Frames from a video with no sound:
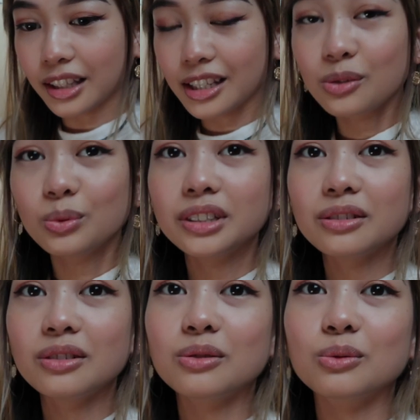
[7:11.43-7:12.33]
This
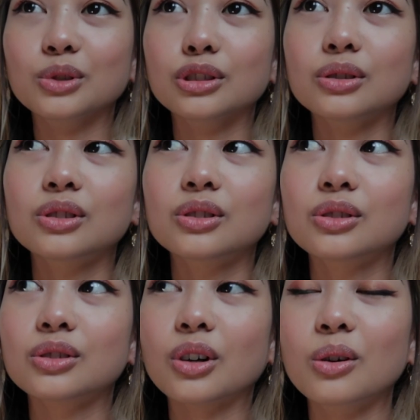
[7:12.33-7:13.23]
one was
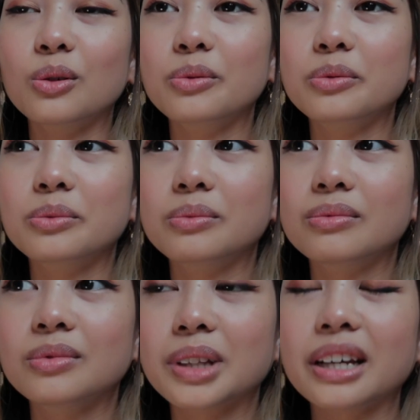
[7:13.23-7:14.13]
so,
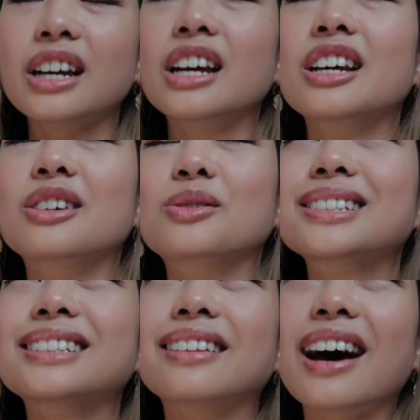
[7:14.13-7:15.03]
like, it
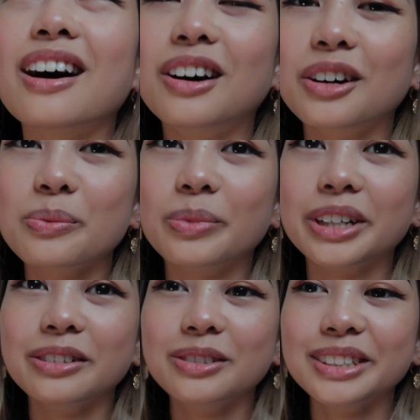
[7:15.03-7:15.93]
wasn't that hard,
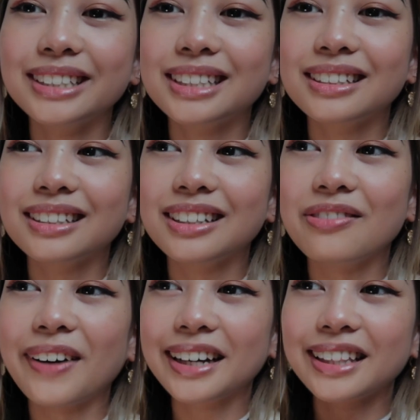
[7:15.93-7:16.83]
but it was
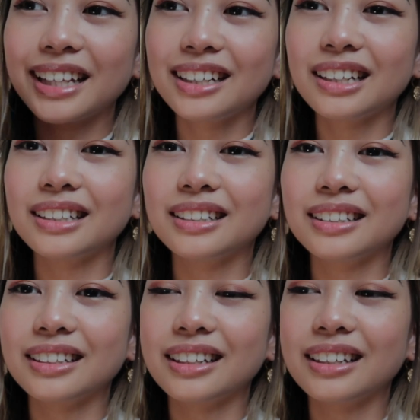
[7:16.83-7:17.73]
the fact that
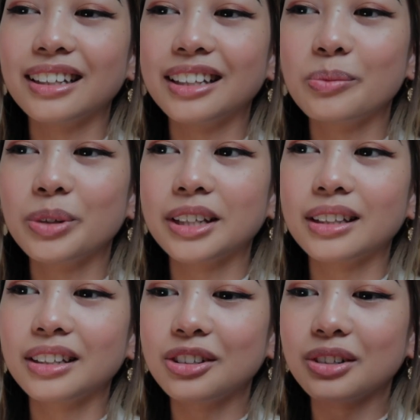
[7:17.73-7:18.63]
in the
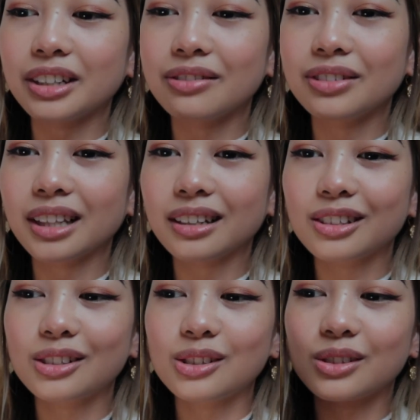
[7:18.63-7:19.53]
beginning you're given
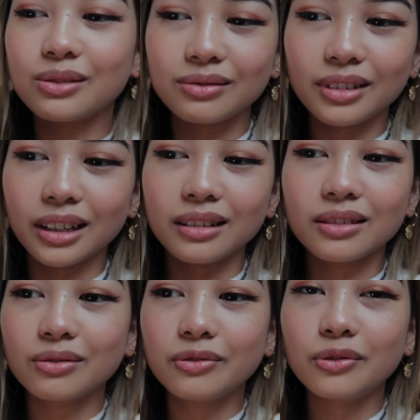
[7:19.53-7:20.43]
like
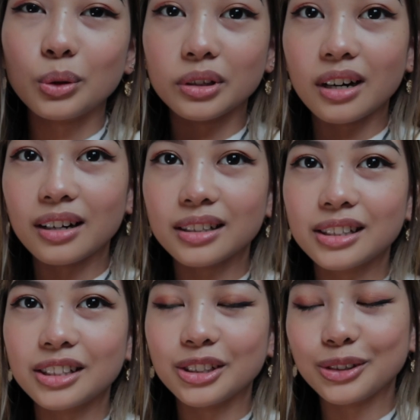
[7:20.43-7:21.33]
4
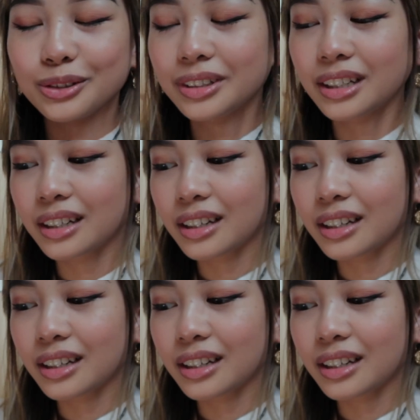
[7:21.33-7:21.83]
tasks to do